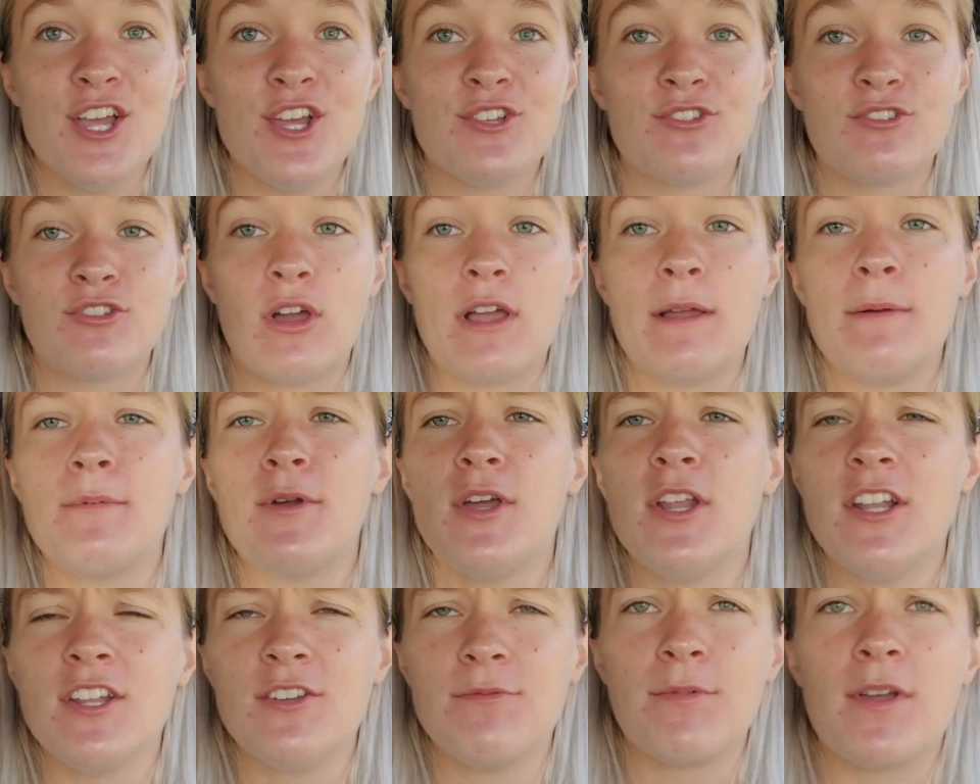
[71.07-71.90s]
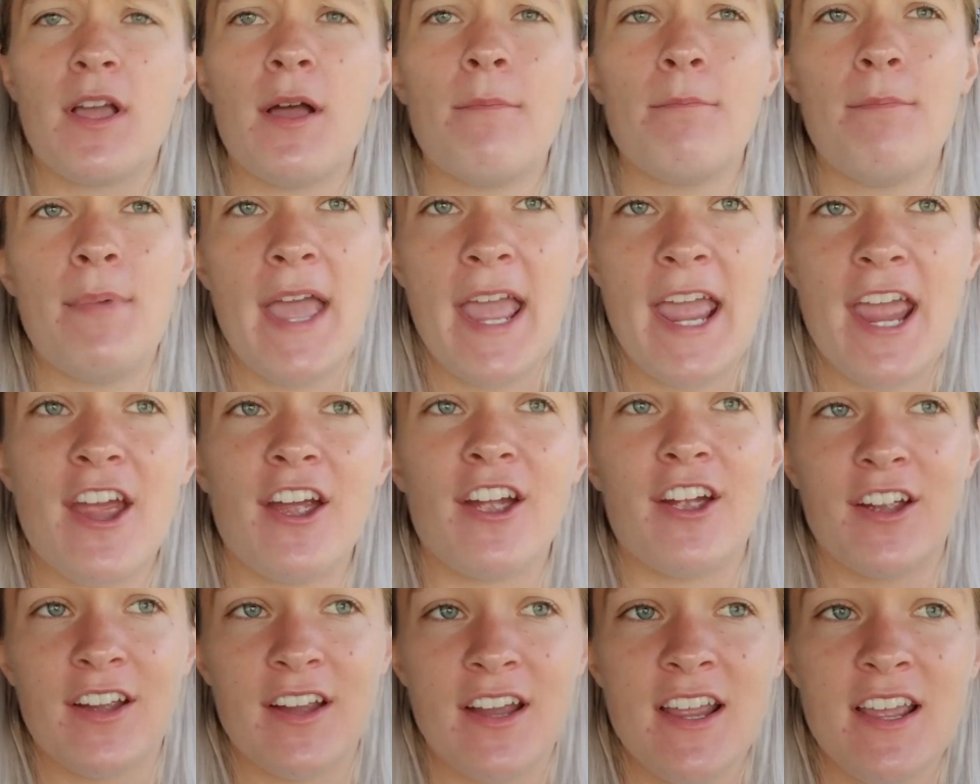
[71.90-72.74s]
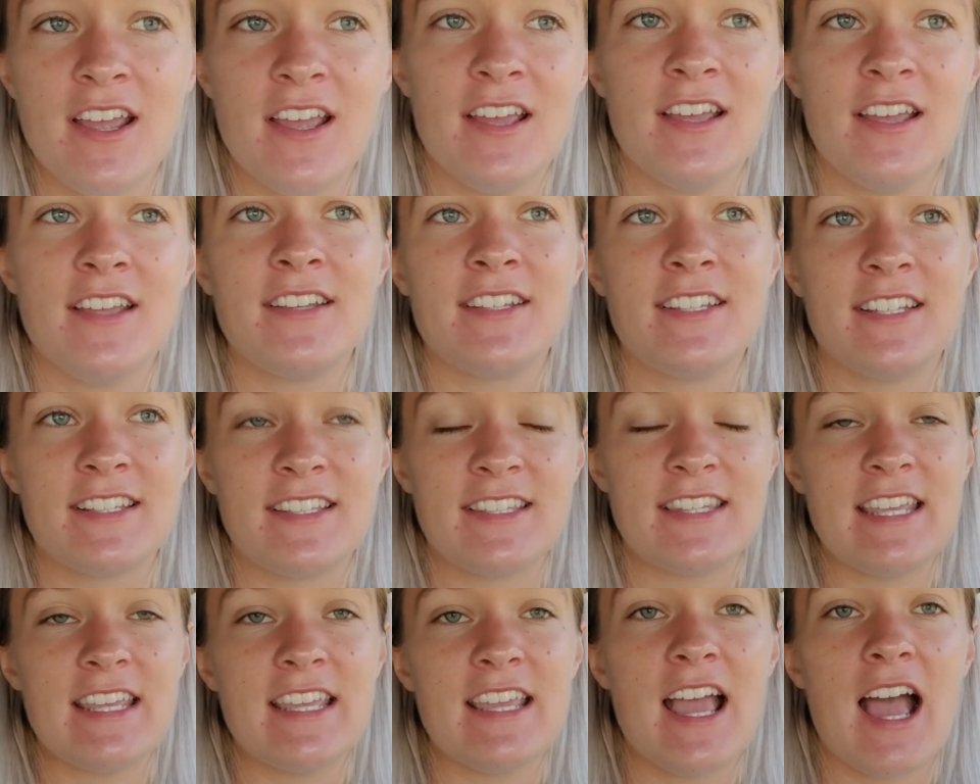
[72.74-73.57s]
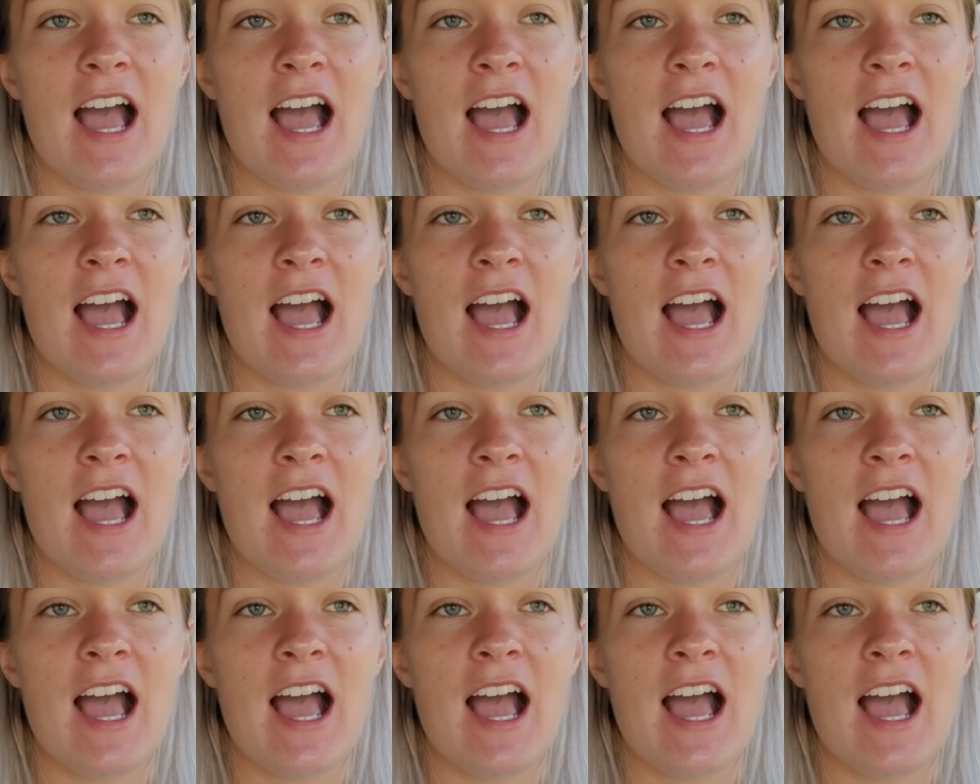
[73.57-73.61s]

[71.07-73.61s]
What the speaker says: So I'm going to compare to see